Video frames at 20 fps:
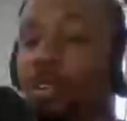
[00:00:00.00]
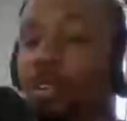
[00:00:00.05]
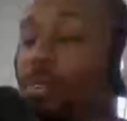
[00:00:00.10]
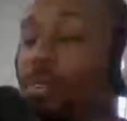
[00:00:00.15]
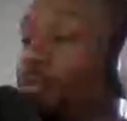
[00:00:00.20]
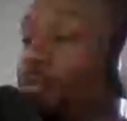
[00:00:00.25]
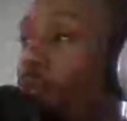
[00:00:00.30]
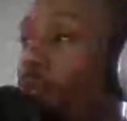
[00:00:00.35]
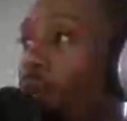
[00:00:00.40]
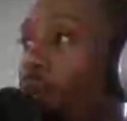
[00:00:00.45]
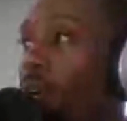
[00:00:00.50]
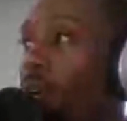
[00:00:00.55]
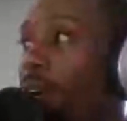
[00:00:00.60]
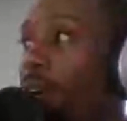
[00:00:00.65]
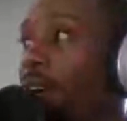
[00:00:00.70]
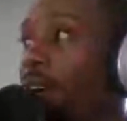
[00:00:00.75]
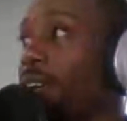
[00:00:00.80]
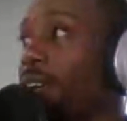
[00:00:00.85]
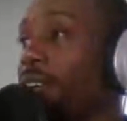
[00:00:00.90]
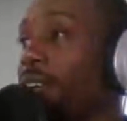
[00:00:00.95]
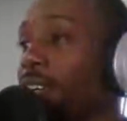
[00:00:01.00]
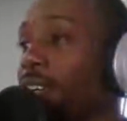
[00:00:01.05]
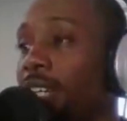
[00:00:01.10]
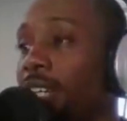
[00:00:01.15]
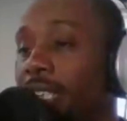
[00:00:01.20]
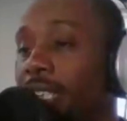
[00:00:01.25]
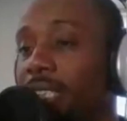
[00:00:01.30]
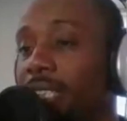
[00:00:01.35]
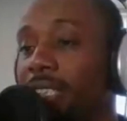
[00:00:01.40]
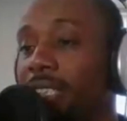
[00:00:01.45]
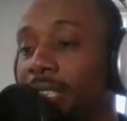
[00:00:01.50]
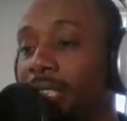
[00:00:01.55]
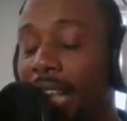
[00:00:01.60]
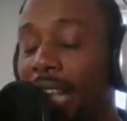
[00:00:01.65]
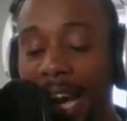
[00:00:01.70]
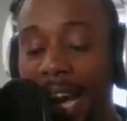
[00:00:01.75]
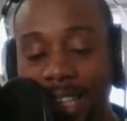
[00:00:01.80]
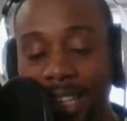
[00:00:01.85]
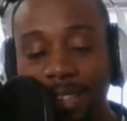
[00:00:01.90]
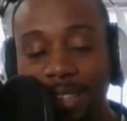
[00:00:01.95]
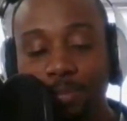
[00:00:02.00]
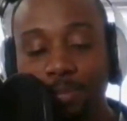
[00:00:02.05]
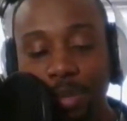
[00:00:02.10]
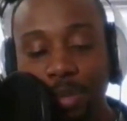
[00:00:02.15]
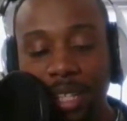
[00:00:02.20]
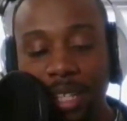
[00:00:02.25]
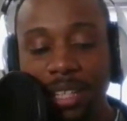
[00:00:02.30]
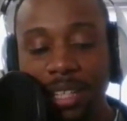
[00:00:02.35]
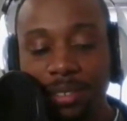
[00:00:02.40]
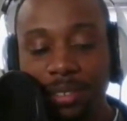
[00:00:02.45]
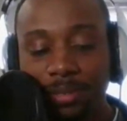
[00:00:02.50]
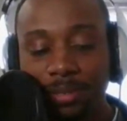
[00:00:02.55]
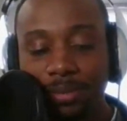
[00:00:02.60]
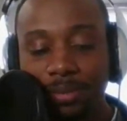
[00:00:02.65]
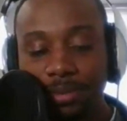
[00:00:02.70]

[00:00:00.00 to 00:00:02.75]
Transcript: for that to be